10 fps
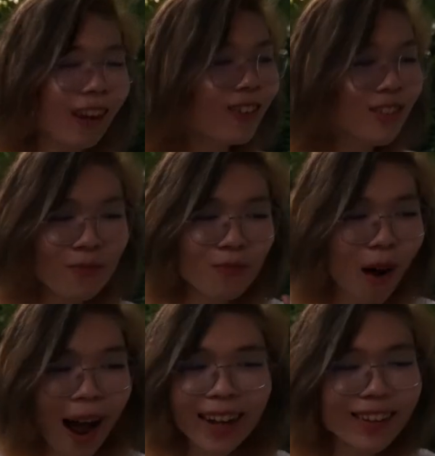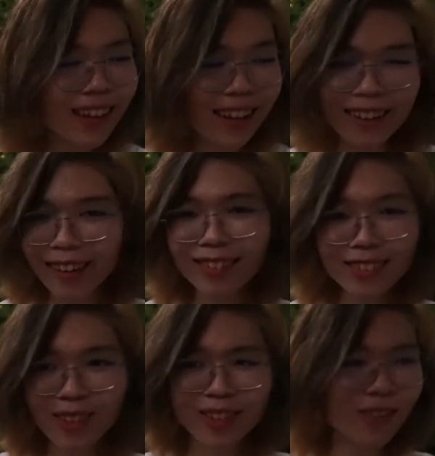could you buy like a girl
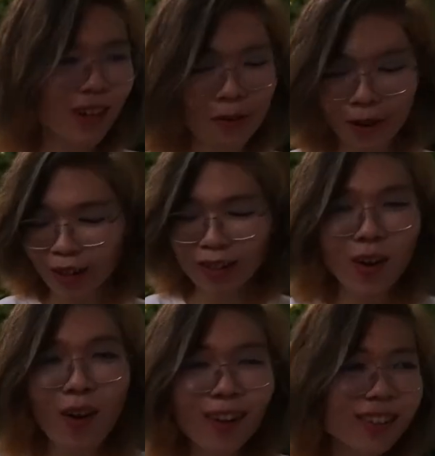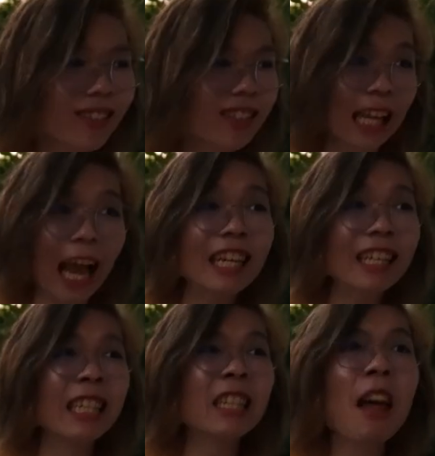toys or whatever, like a doll? So like I
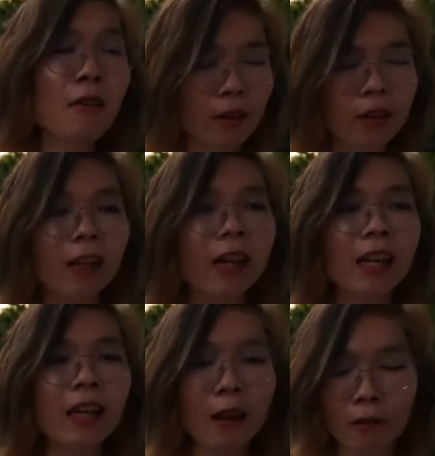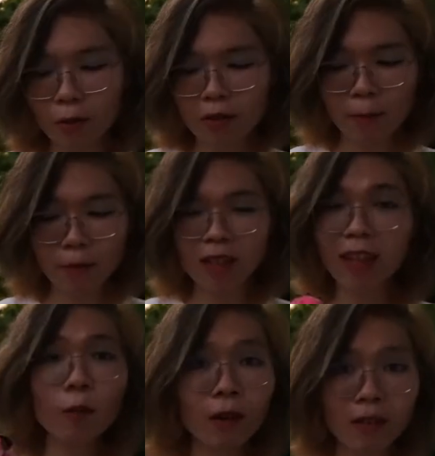never, never was able to
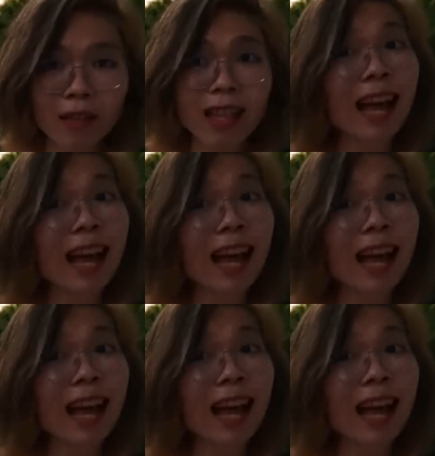get one of these